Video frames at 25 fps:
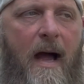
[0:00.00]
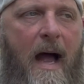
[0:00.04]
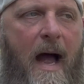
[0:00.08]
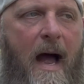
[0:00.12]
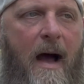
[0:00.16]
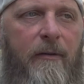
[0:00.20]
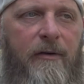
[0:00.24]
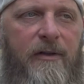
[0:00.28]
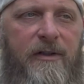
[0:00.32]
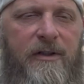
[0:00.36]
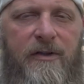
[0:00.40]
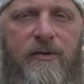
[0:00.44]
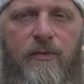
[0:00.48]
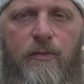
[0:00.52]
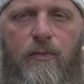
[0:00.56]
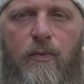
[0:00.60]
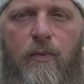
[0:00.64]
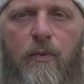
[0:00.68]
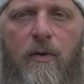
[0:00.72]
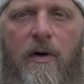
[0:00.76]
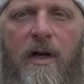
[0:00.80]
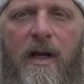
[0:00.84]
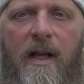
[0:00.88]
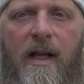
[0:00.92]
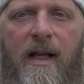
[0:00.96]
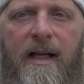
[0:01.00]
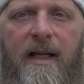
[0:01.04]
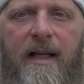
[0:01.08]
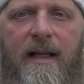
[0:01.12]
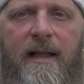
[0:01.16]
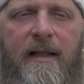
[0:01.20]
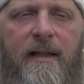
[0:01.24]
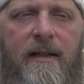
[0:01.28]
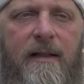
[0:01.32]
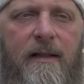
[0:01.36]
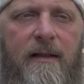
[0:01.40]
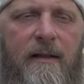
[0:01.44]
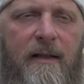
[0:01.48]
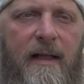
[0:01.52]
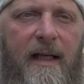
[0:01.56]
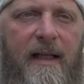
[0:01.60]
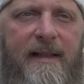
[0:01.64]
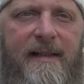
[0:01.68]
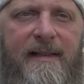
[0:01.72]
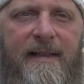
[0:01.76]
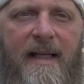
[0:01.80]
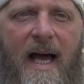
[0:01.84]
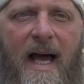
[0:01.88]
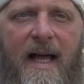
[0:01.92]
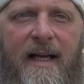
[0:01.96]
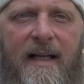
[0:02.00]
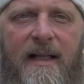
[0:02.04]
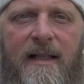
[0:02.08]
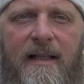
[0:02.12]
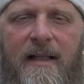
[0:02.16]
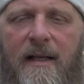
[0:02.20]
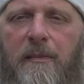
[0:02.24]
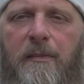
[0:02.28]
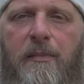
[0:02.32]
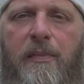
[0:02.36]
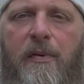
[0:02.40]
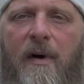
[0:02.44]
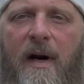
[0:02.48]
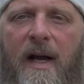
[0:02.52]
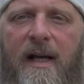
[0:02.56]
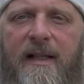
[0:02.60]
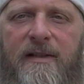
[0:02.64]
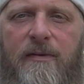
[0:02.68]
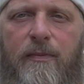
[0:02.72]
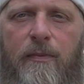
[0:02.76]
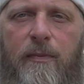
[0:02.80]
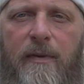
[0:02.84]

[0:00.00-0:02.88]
I was just really excited and impressed